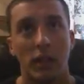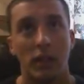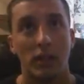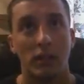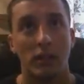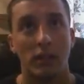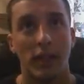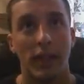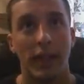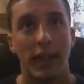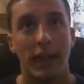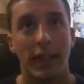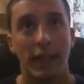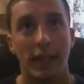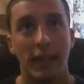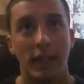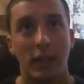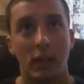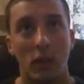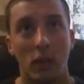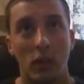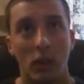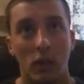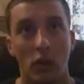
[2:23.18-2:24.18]
like
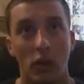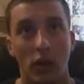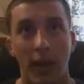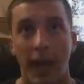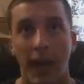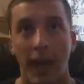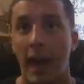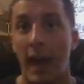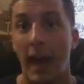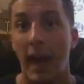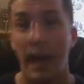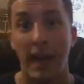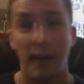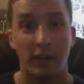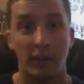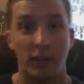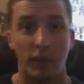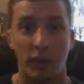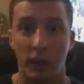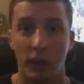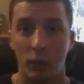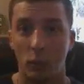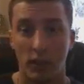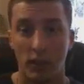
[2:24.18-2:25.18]
I have,
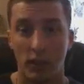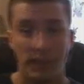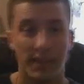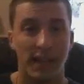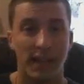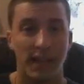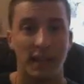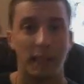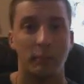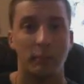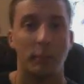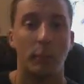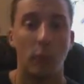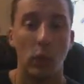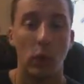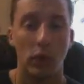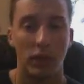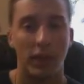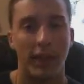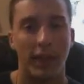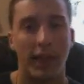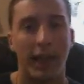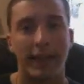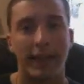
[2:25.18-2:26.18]
like, one second bullet lag.